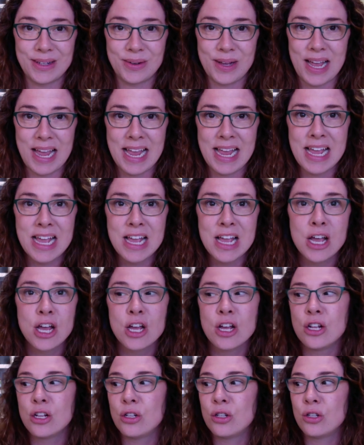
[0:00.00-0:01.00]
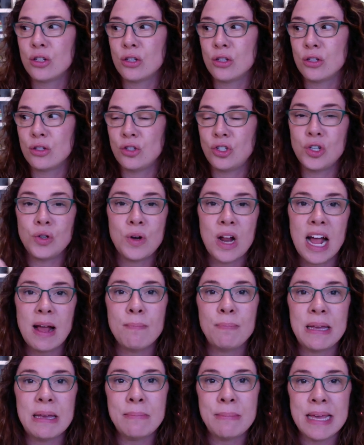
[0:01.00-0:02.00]
Okay. Do
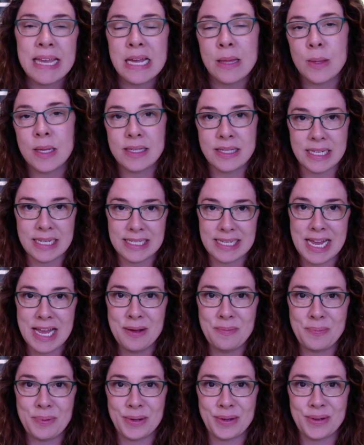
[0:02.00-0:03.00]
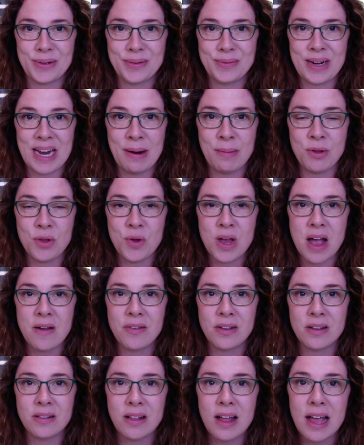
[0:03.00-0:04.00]
not be me in this example, right? When you have
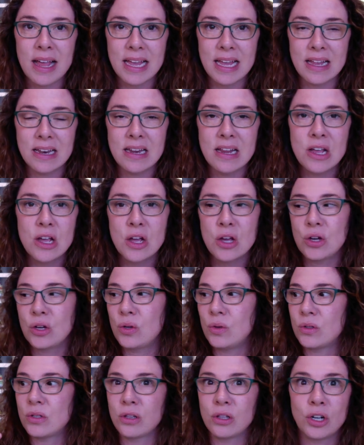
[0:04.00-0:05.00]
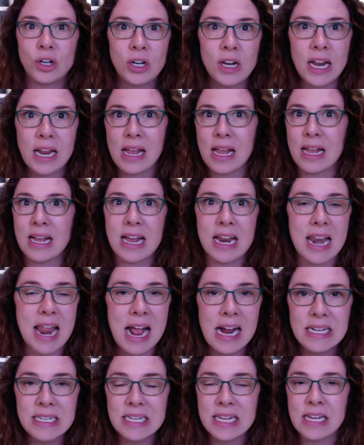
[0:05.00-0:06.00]
a client who's learning and
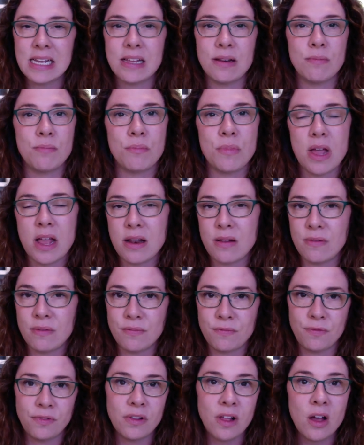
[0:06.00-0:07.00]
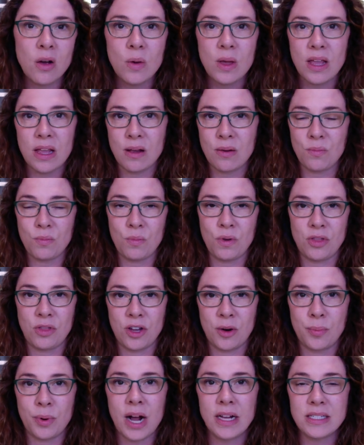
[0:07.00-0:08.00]
connecting and flowing with
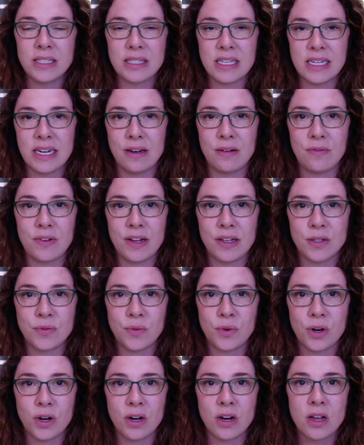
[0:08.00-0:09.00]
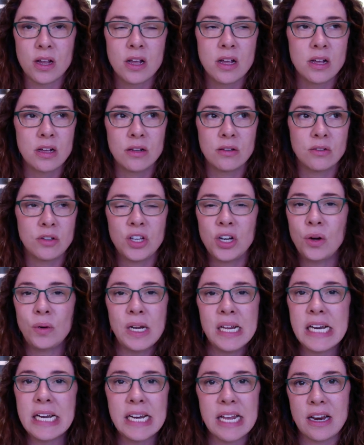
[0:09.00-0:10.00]
their processing in phase 4, you don't
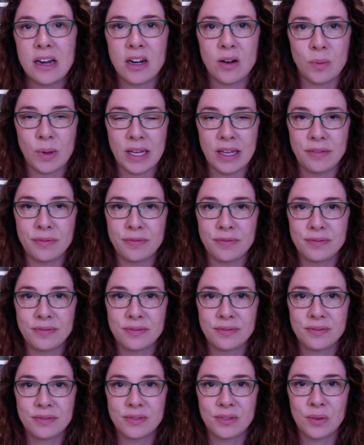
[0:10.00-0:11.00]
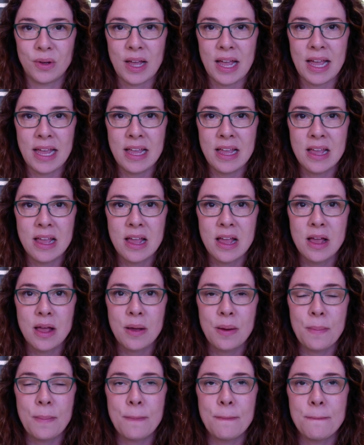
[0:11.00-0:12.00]
need an interweave. Okay.
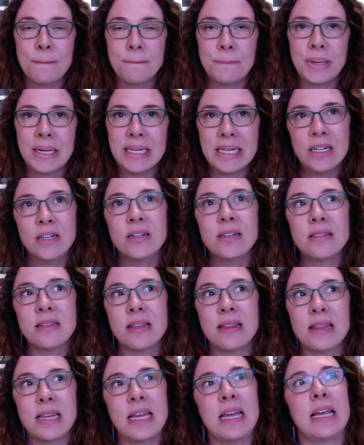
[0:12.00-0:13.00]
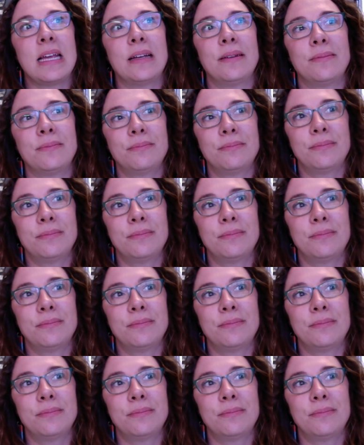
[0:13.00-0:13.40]
But here's the thing.